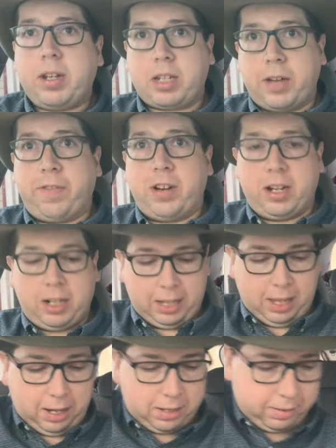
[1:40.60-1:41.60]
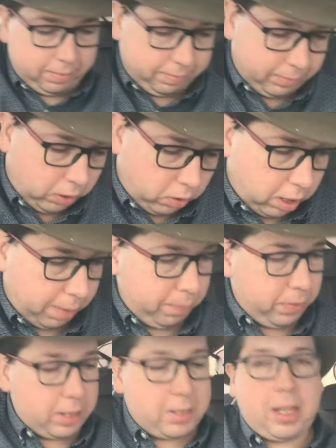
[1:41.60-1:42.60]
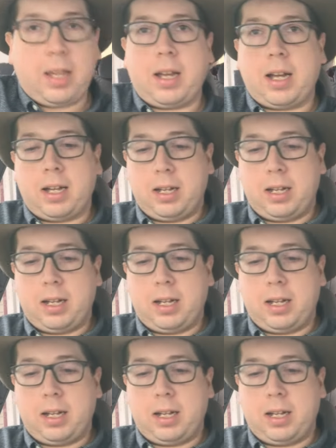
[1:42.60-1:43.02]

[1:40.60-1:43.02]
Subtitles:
definitely that. All right, let's see